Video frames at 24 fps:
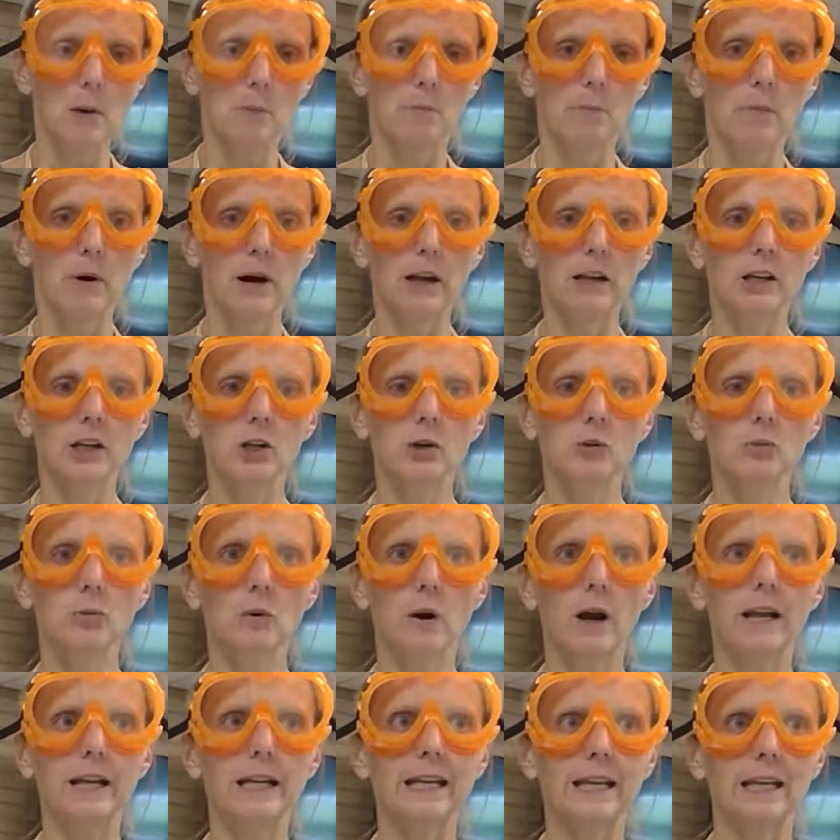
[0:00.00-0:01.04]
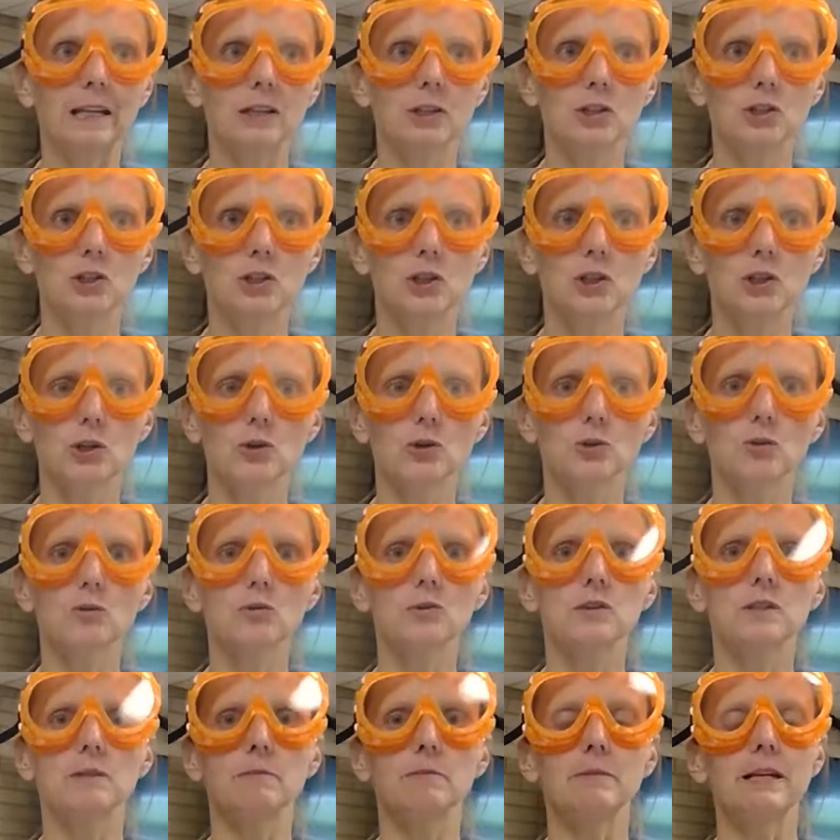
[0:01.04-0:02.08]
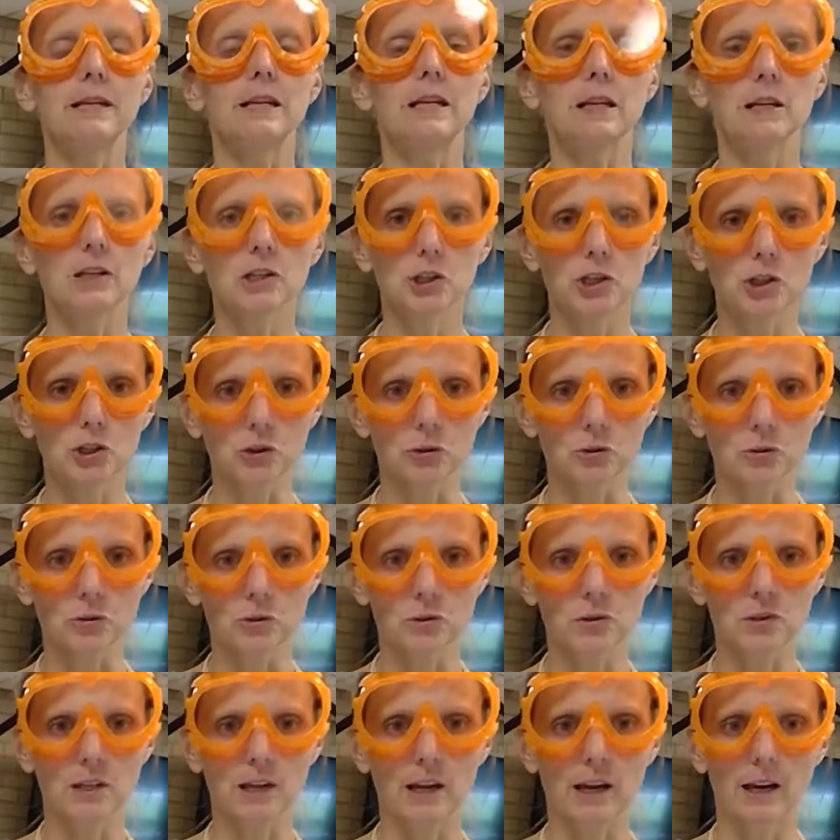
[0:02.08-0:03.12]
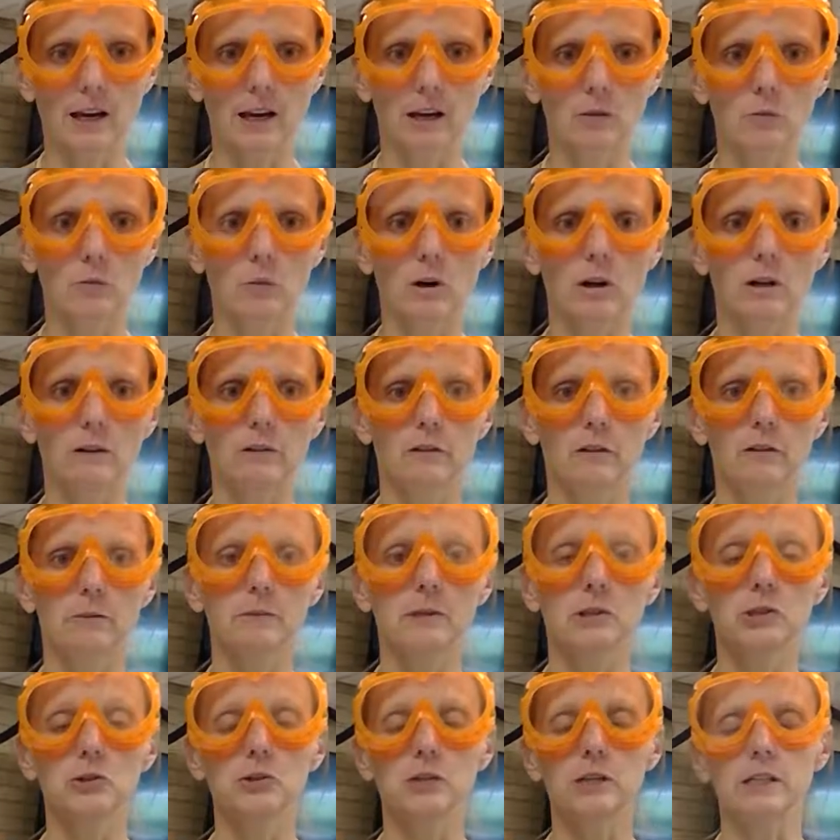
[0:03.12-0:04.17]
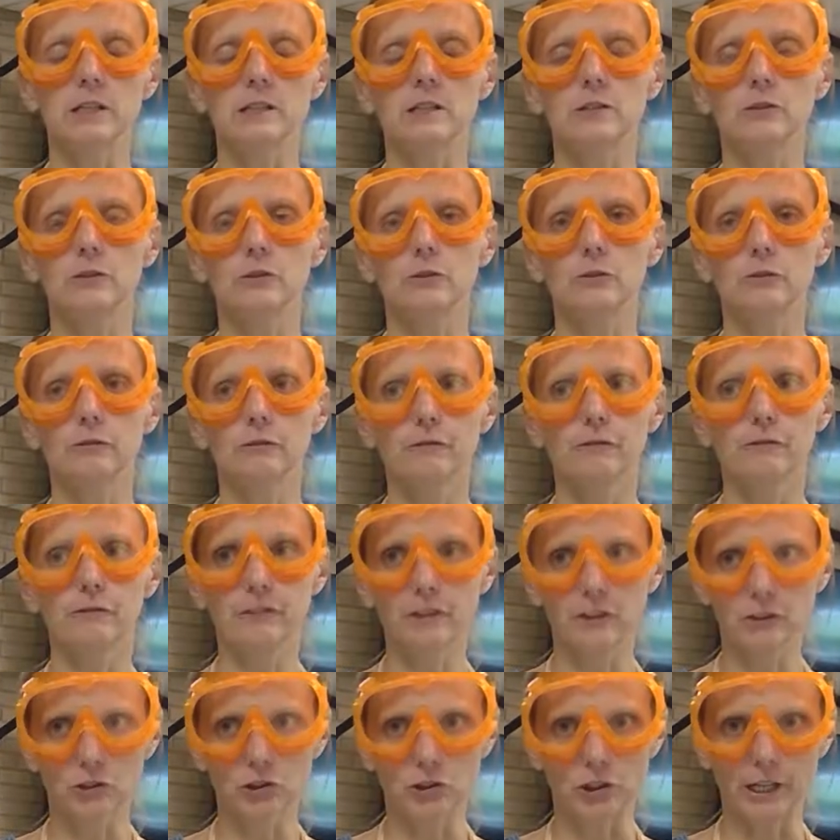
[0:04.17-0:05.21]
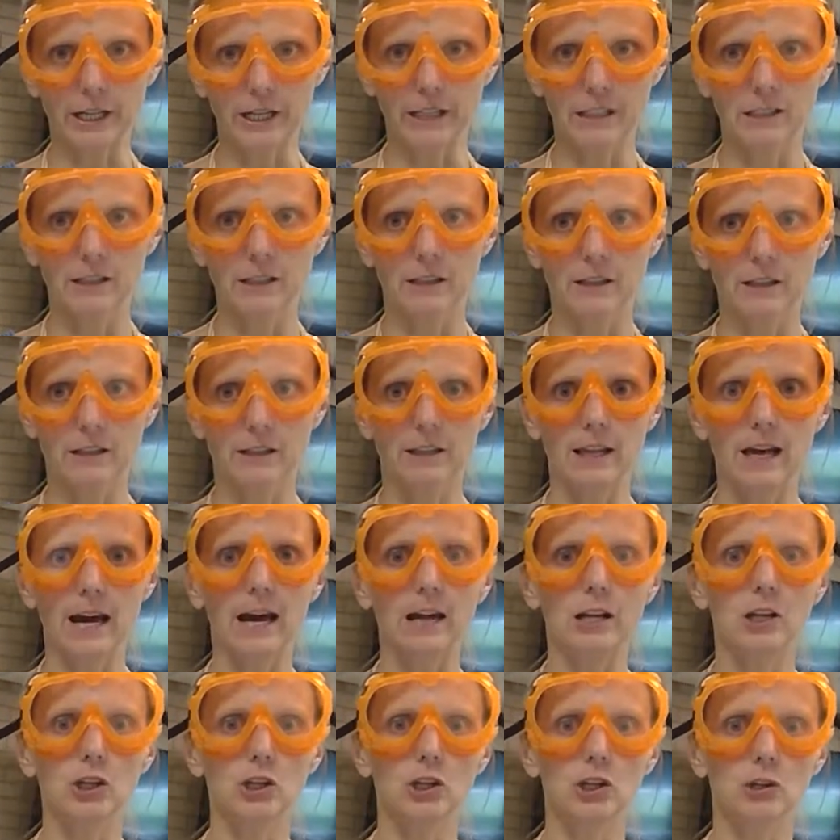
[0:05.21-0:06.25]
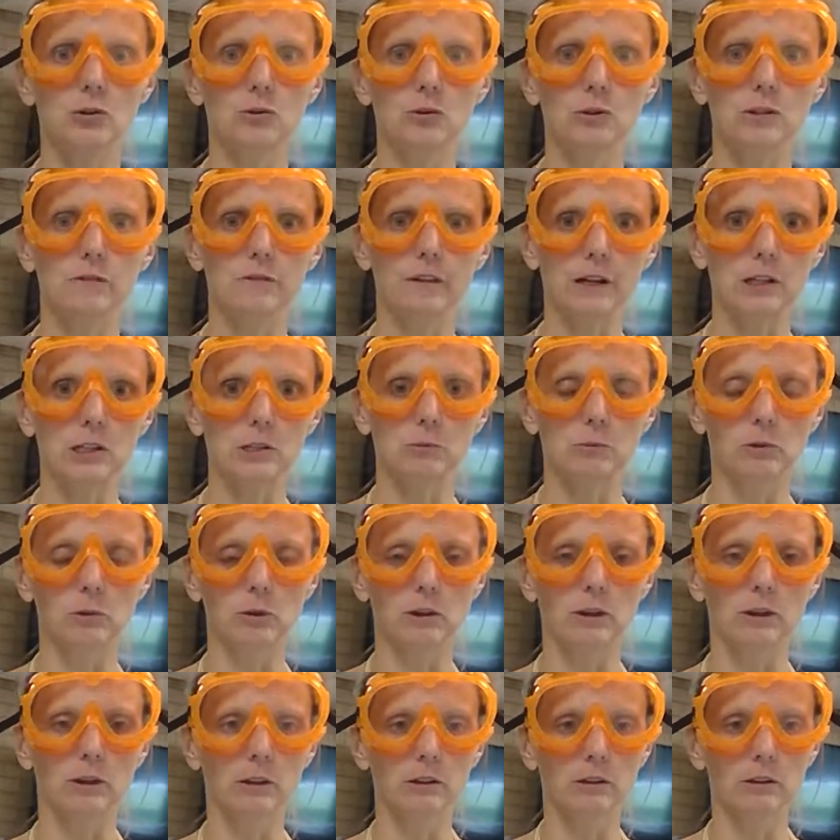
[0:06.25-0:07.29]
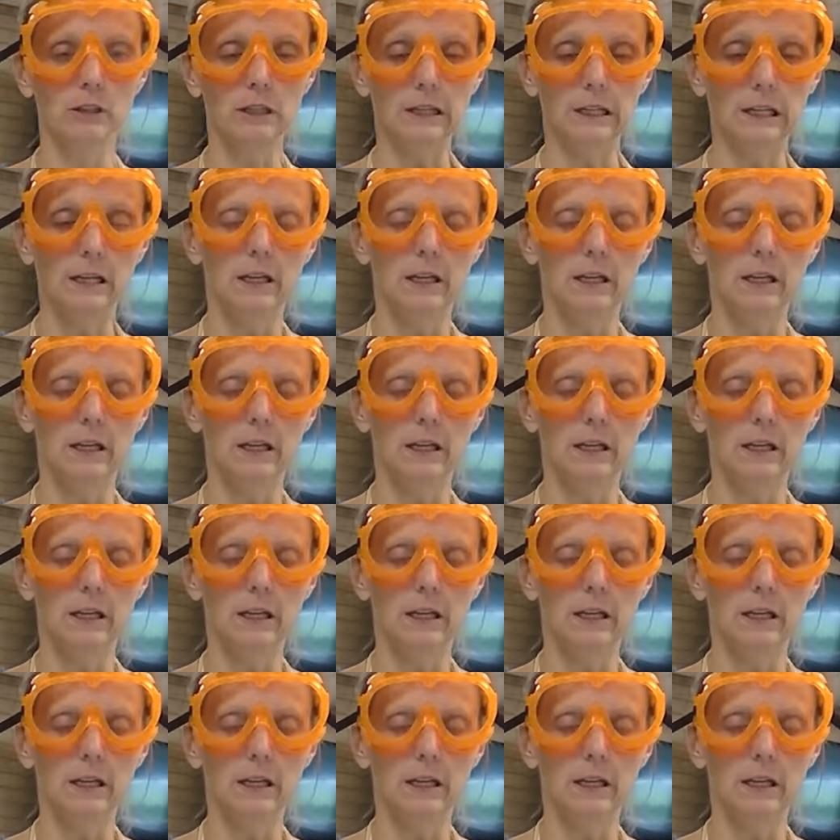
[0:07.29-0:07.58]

But you run into some issues, and one of them is you need to filtrate that used vegetable oil,